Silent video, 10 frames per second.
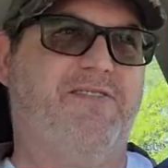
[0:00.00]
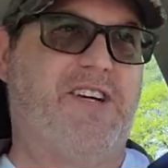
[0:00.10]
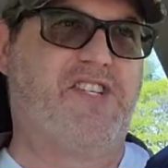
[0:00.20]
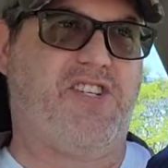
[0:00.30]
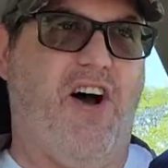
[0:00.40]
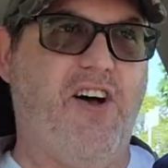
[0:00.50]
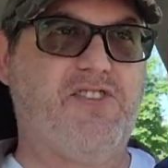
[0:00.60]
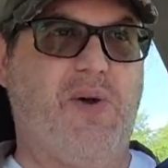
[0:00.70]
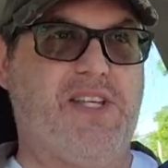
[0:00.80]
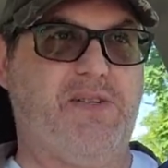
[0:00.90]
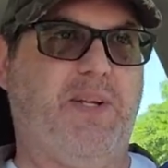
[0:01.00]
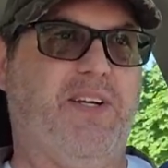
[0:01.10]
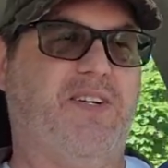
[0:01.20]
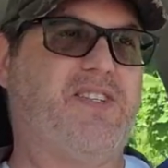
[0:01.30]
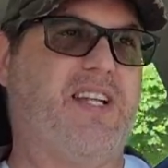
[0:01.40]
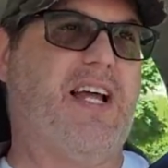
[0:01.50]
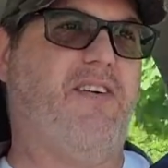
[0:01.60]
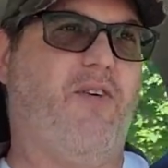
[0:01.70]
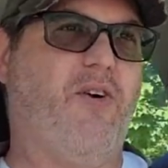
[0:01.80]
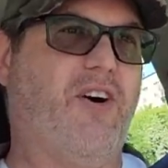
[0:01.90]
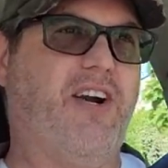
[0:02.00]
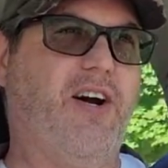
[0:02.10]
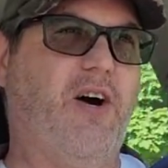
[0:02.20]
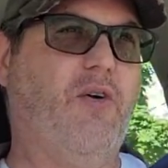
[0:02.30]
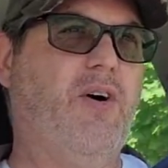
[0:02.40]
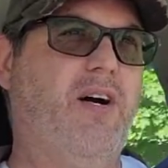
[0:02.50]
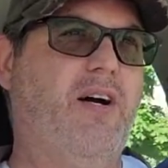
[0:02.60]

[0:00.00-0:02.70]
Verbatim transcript: Which also has a political slant, or you know